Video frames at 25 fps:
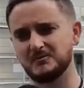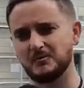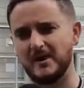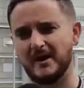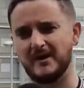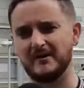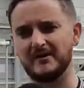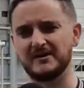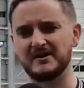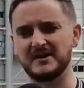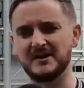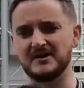
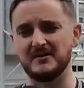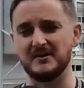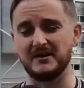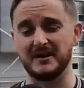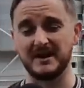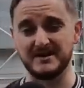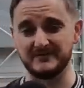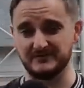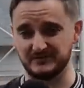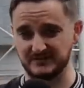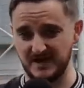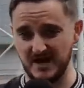we're on
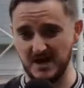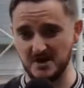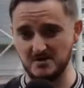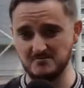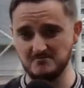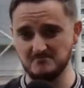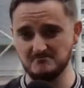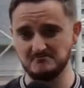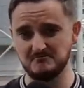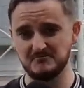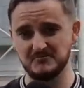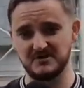another level
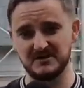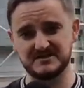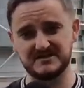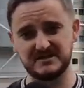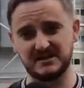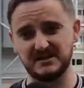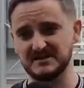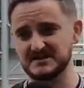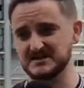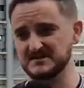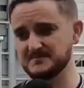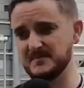now.
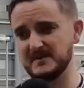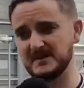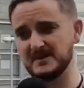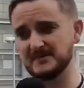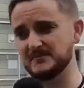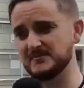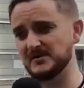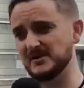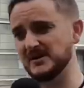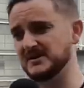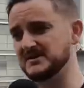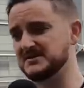Lascelles has
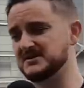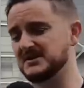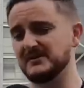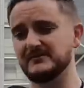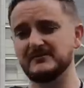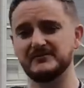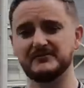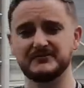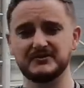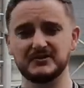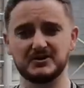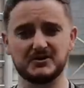been a brilliant
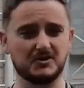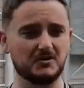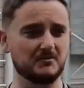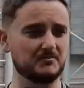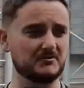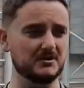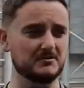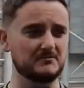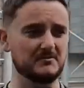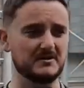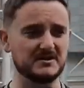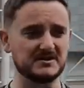servant for the
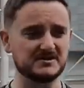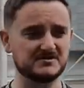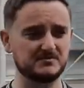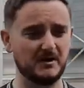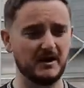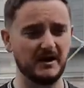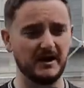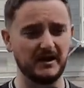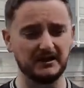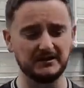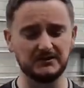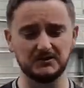club, Dummett as
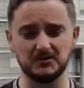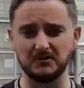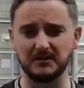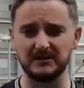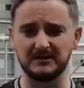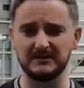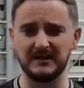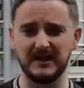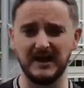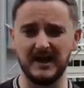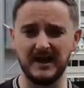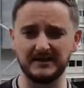well,
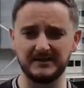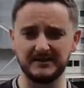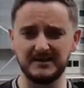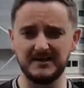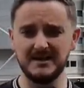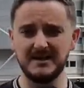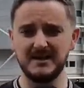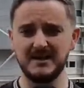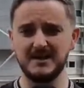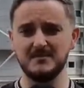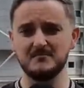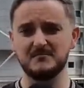local lad.
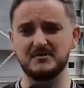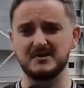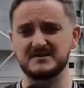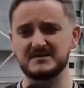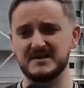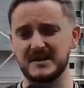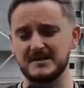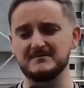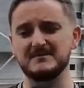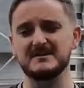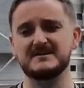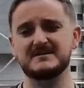But
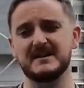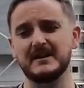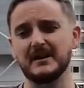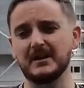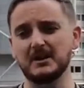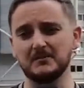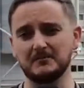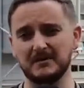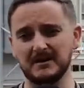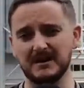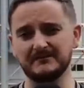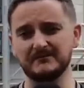it's time to
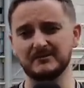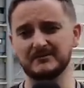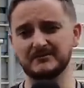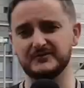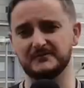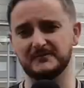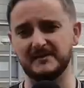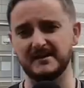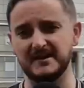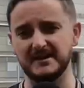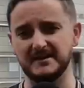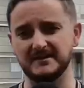take it up a level
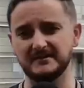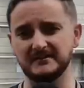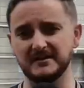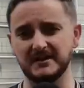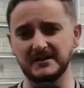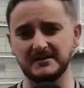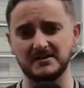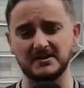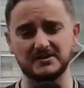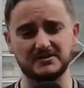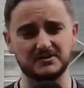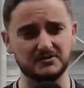for me,
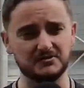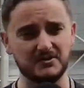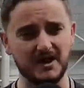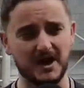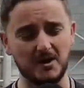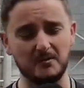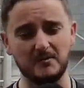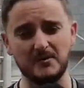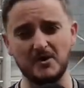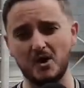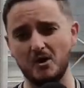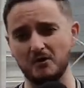and to do
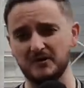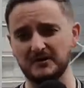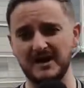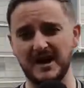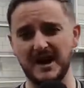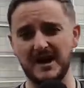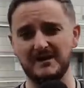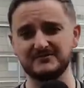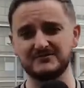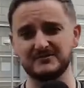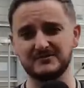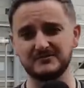that, we are going
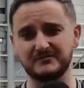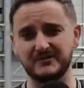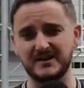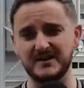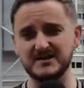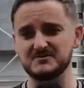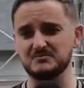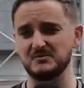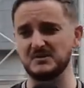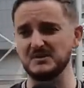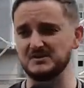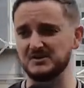to have to
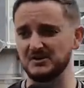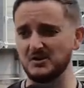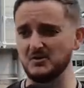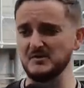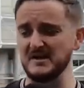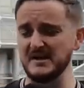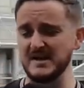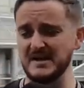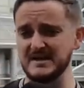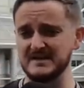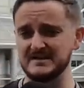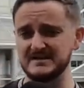invest. We
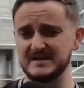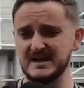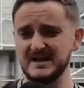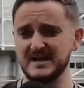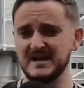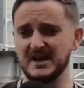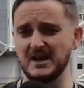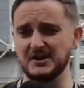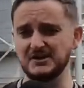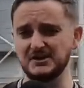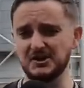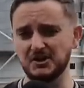do need
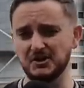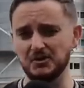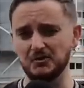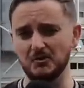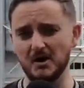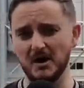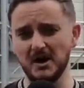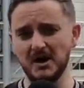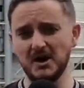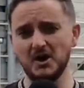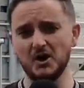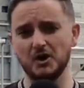a
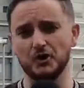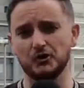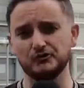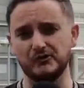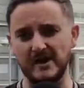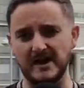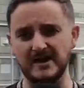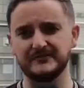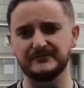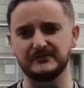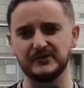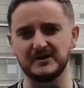new
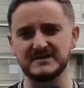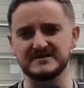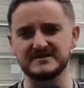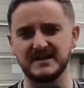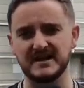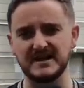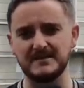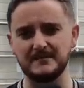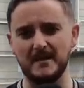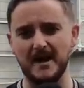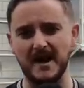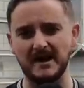right-footed
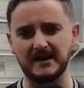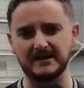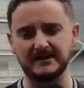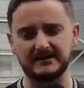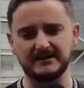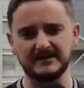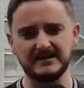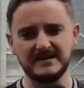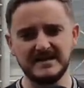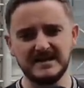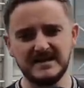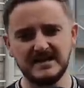
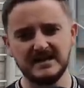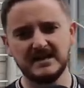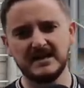centre-back.